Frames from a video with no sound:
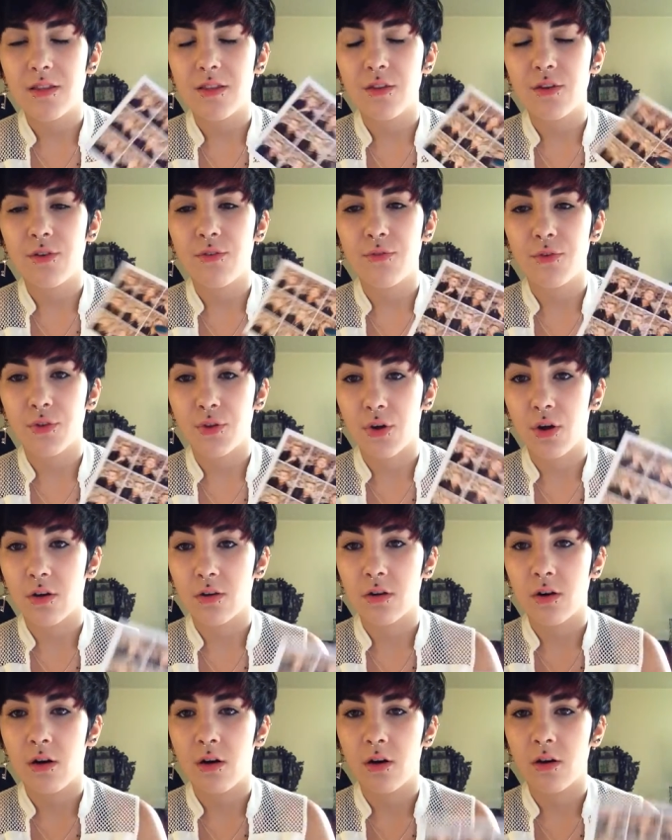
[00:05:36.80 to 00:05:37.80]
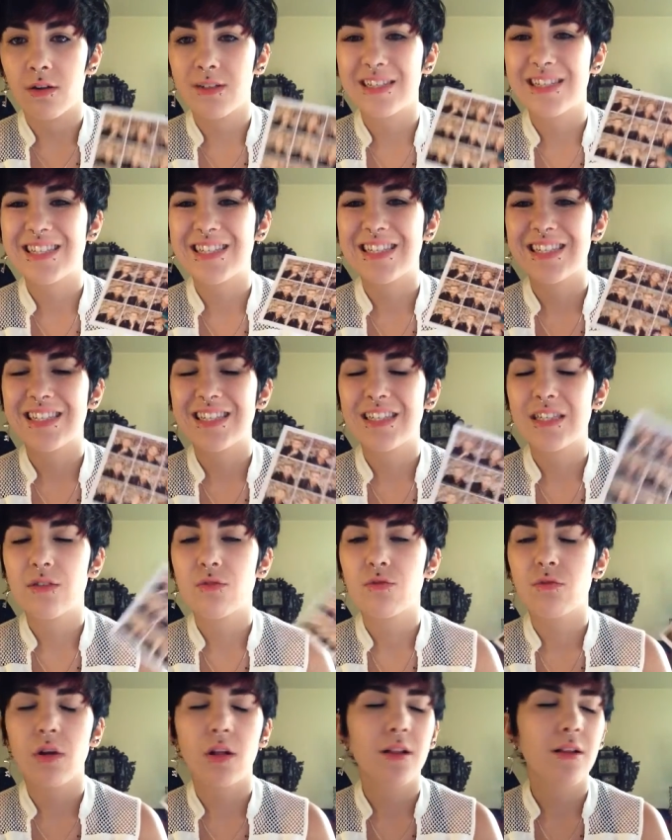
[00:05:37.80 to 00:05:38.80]
the photo card are
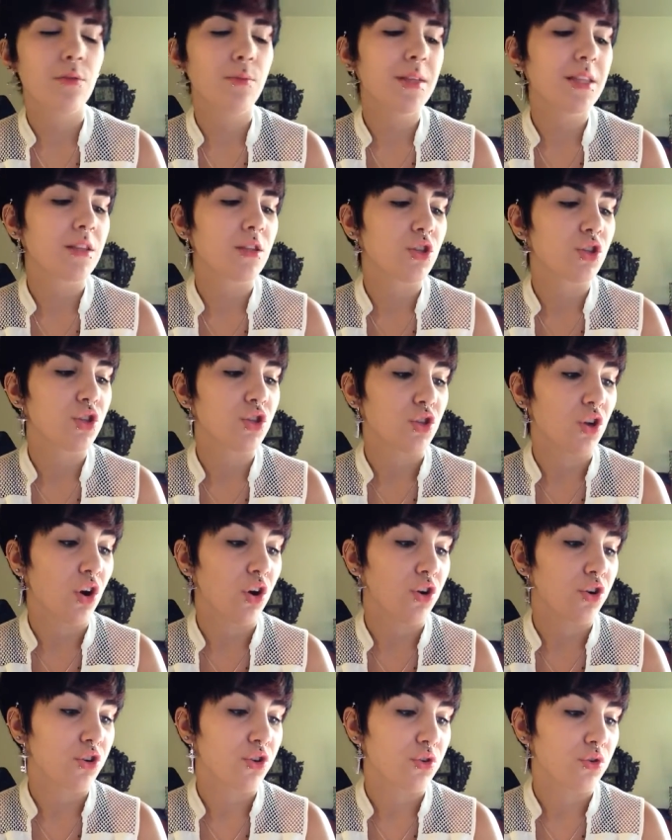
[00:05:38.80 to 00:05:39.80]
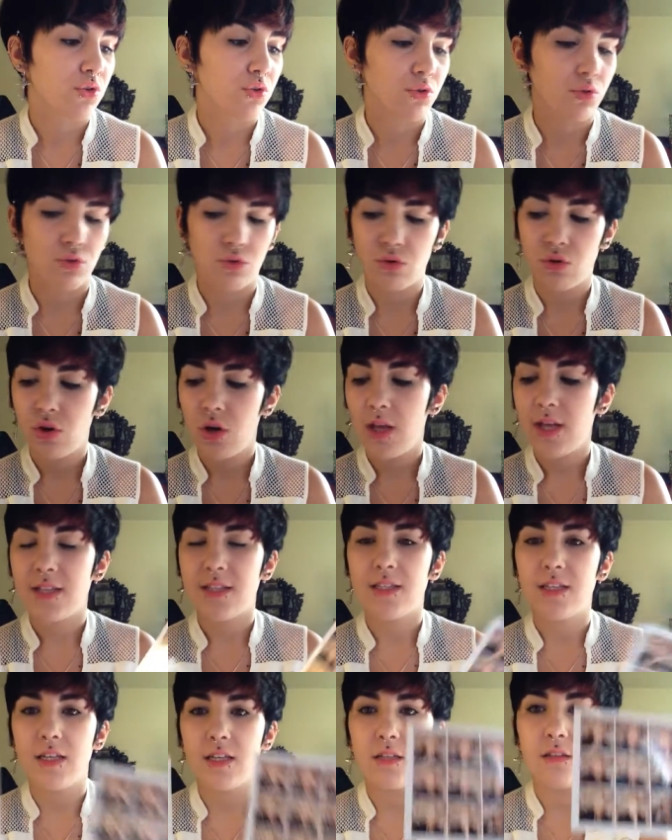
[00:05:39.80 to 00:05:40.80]
a little bit darker
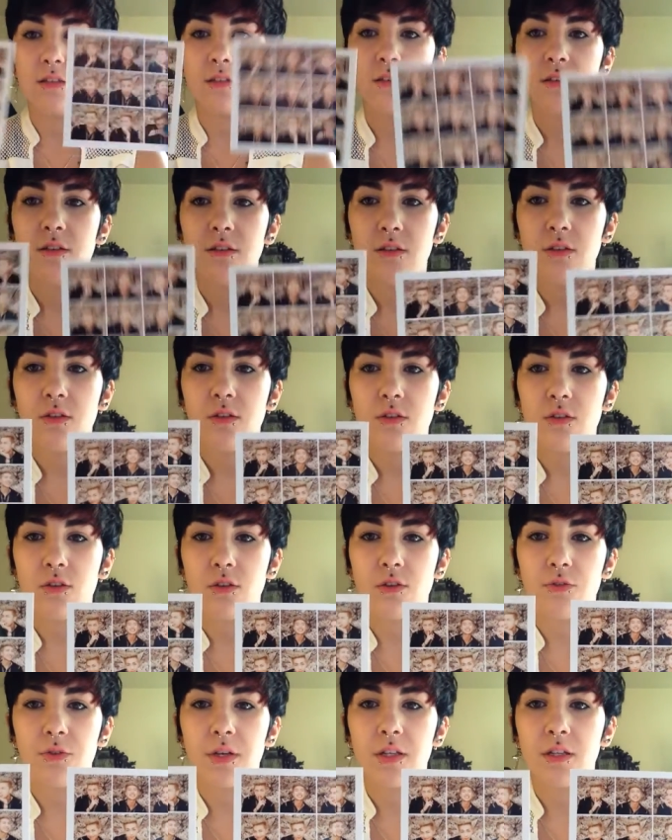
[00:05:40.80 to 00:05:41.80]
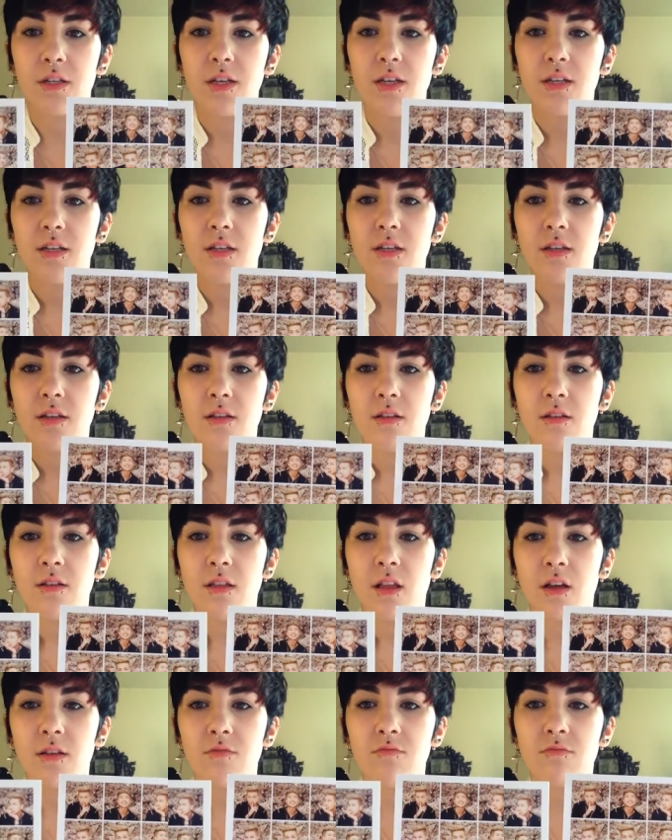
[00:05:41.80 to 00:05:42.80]
than the Korean,
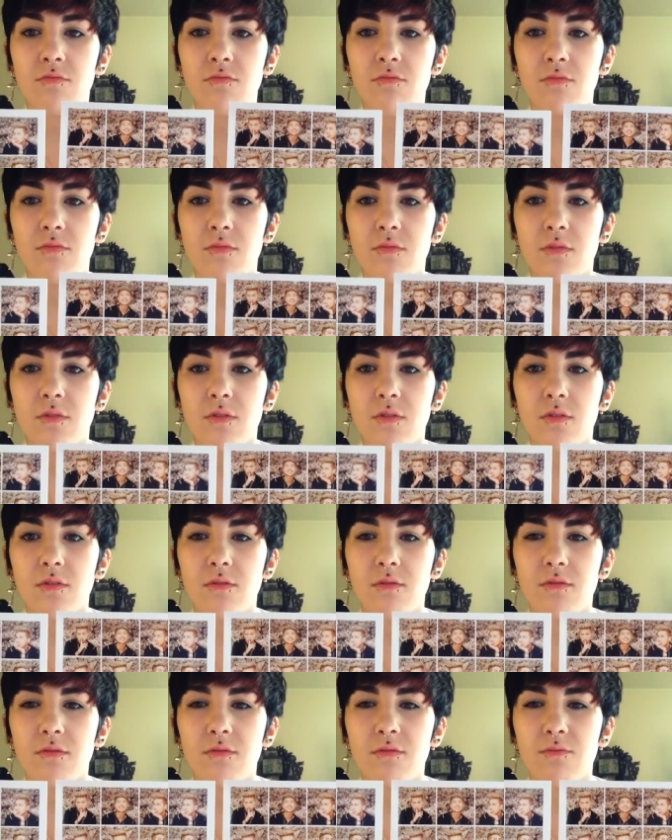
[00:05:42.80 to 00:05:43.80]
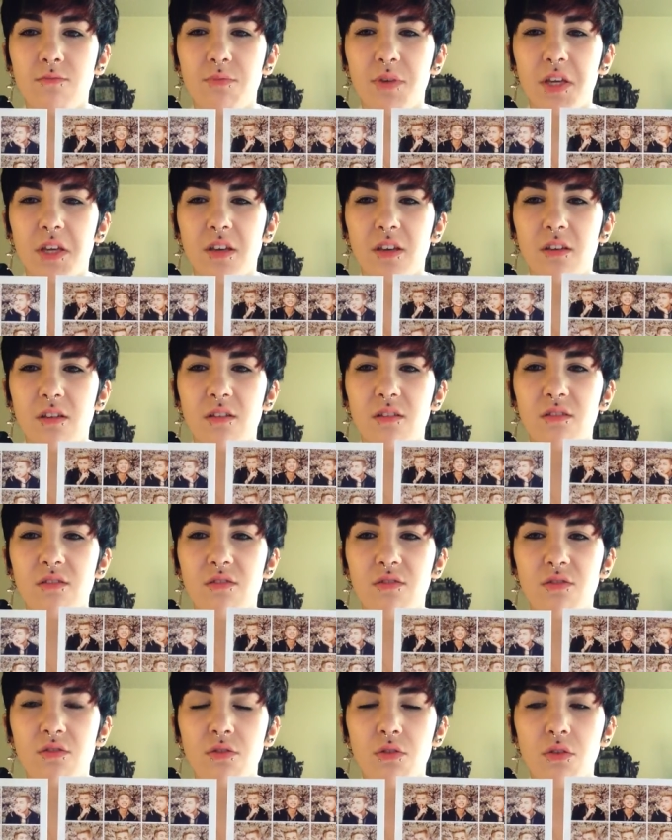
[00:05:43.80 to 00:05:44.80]
like pinkish.